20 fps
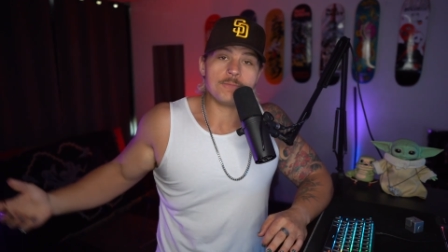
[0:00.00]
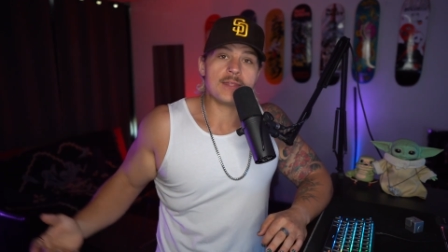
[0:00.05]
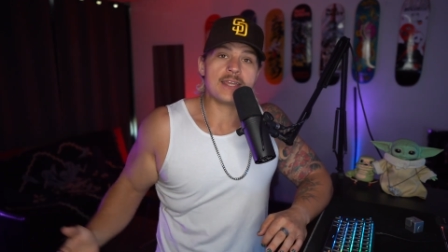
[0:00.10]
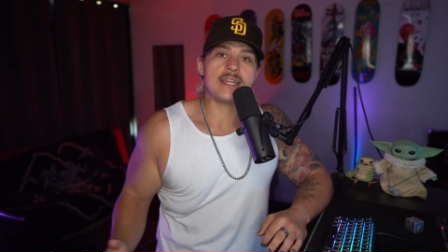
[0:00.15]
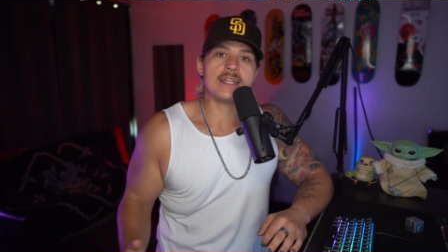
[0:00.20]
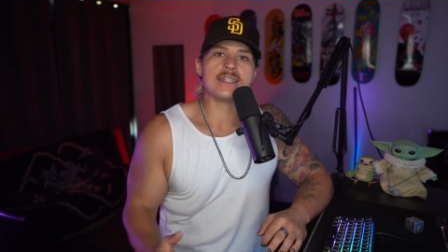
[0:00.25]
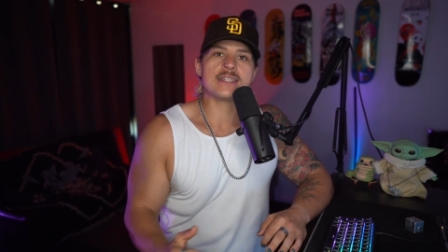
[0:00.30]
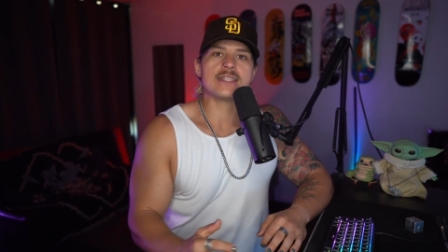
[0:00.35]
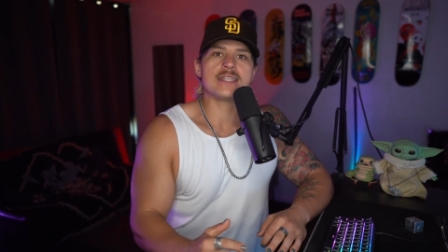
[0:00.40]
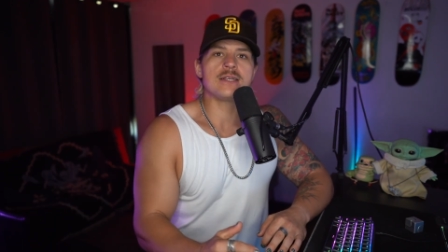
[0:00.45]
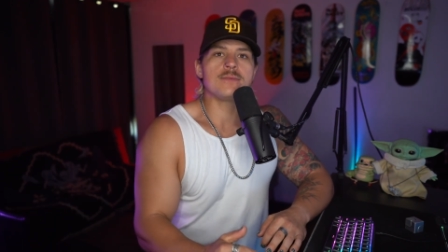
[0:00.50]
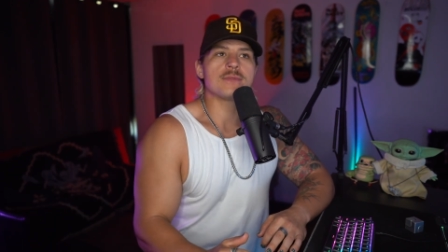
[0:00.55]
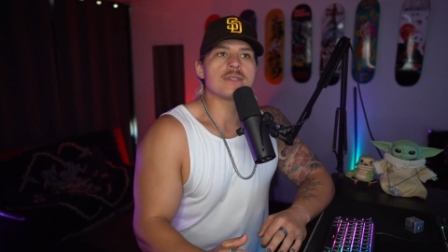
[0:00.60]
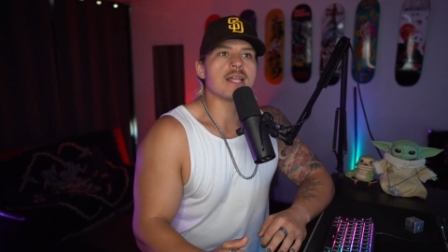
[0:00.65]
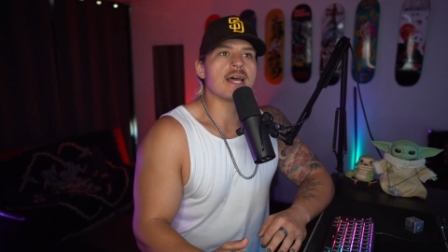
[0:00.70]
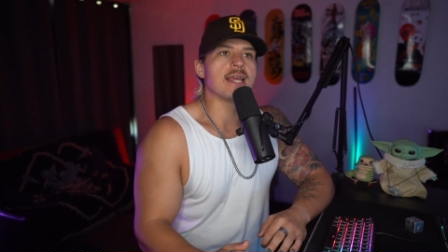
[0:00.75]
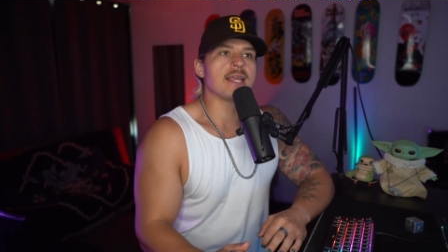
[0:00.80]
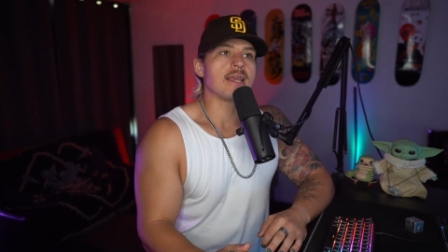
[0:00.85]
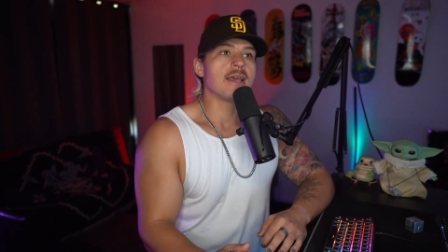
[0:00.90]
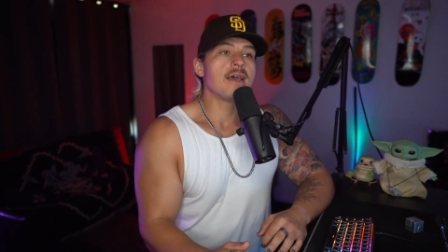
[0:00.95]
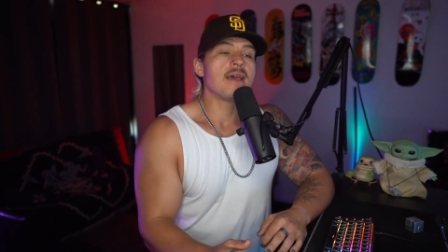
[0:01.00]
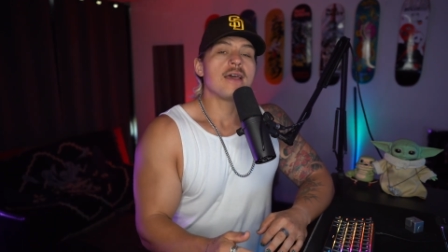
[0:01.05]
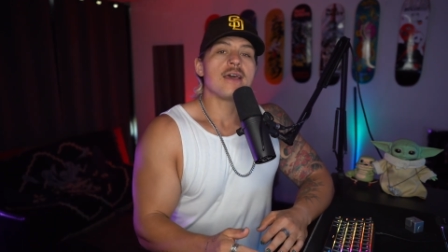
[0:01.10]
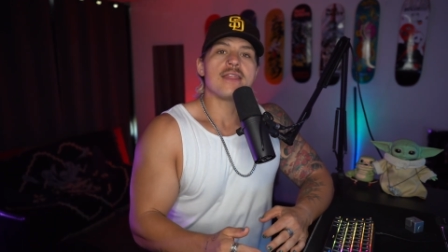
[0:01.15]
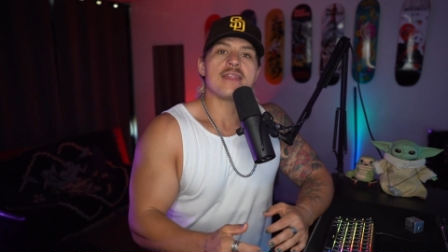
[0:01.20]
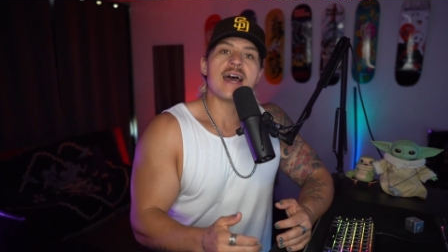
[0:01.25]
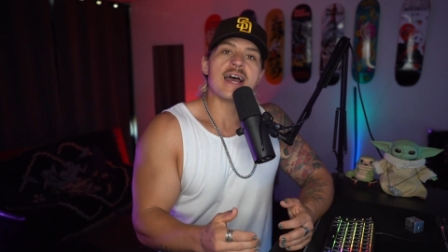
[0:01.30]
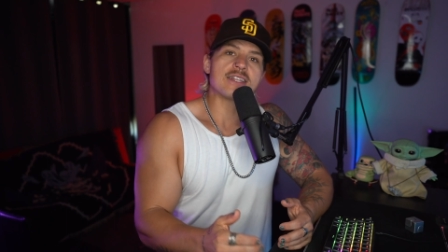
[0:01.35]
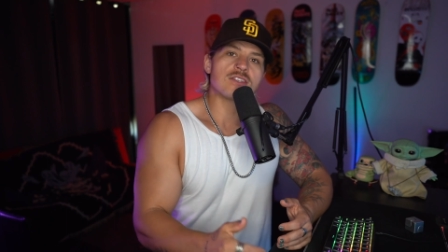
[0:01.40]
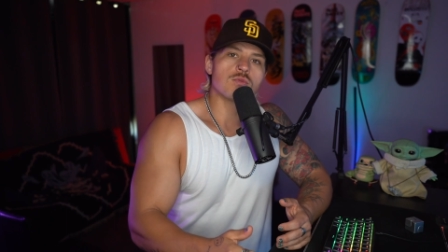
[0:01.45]
And it seems like
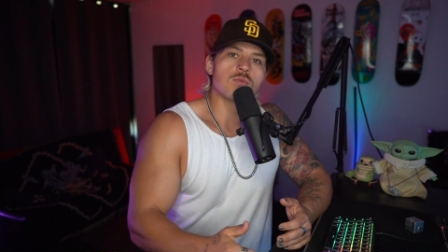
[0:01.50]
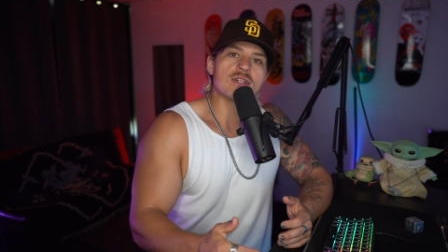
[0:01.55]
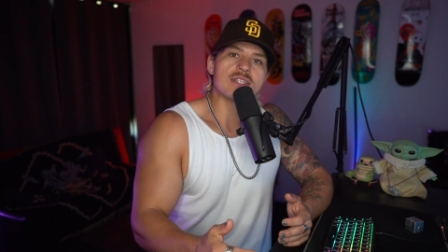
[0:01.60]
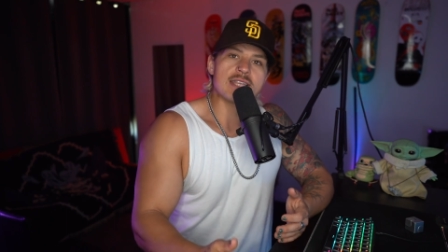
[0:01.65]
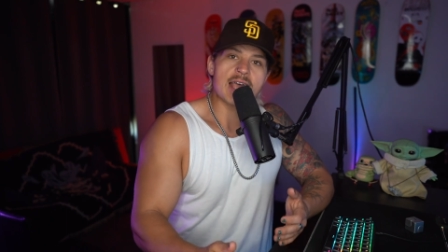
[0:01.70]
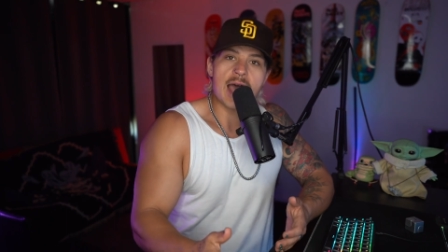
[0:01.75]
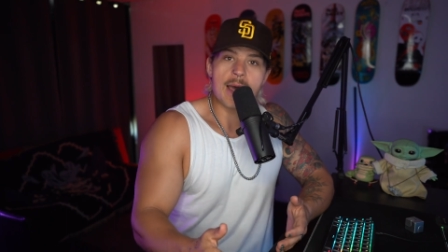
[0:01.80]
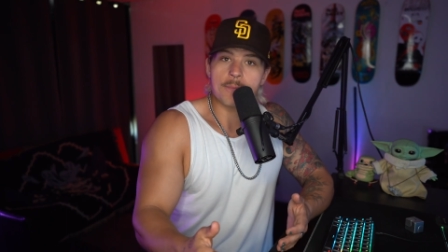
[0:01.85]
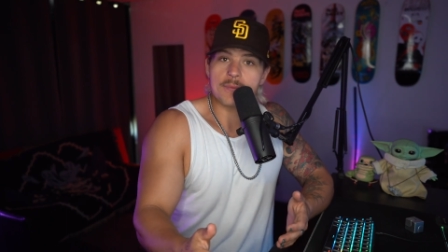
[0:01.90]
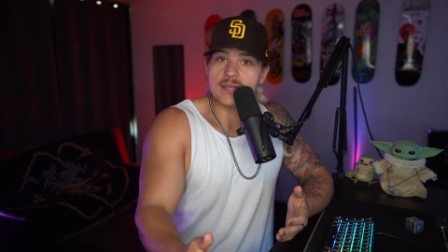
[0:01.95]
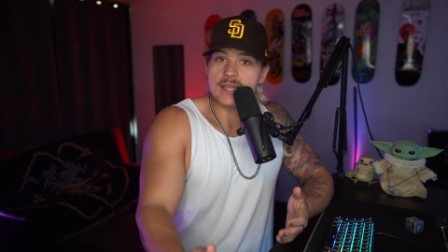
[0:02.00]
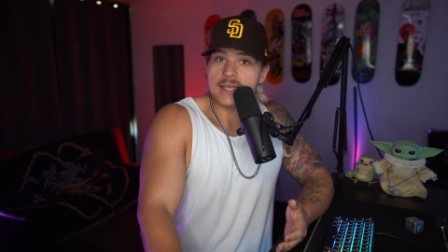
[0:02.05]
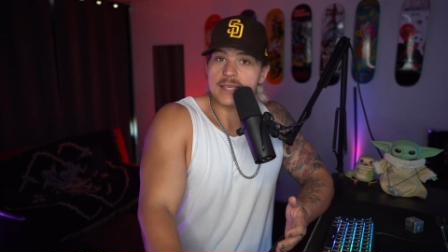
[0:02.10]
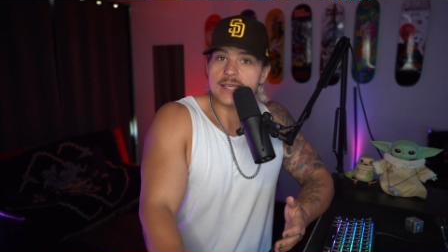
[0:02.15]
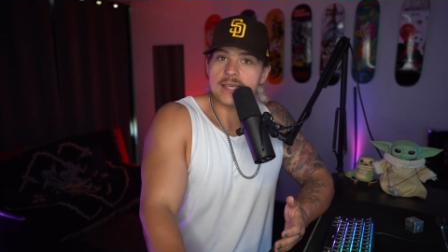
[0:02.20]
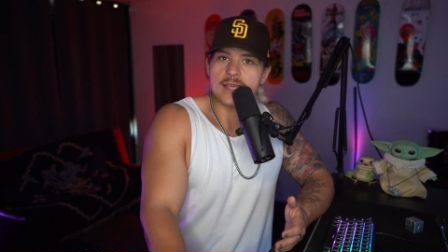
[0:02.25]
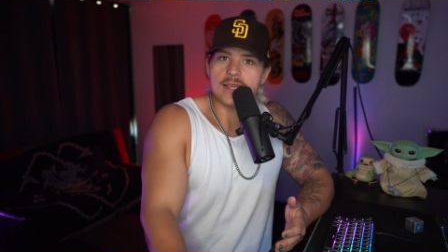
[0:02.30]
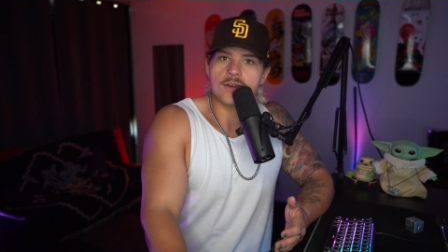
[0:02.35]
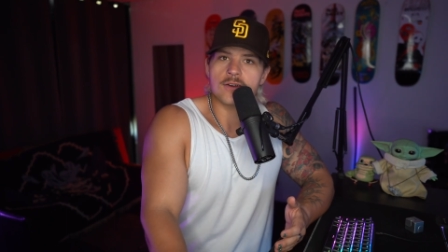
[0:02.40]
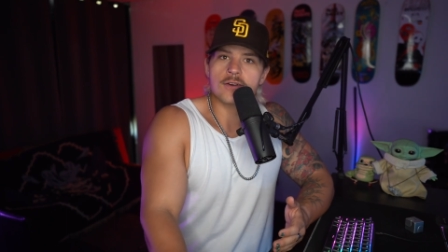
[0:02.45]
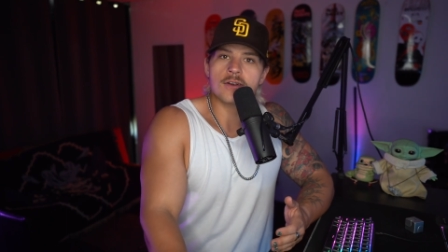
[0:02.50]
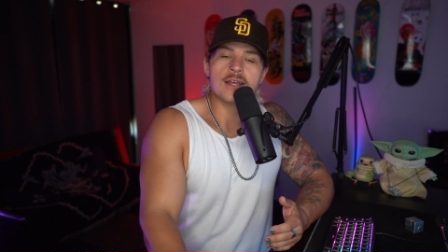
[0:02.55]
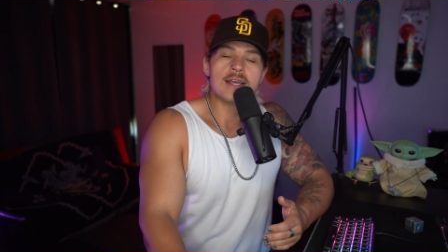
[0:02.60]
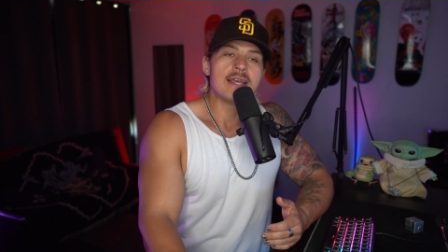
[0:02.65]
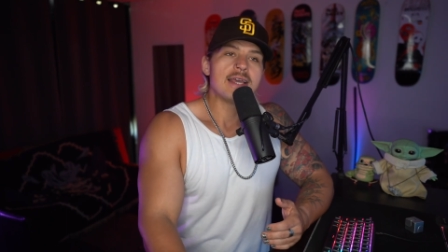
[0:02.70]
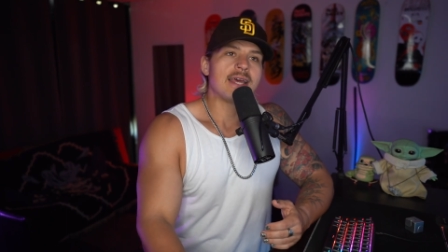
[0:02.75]
that's what's happening here.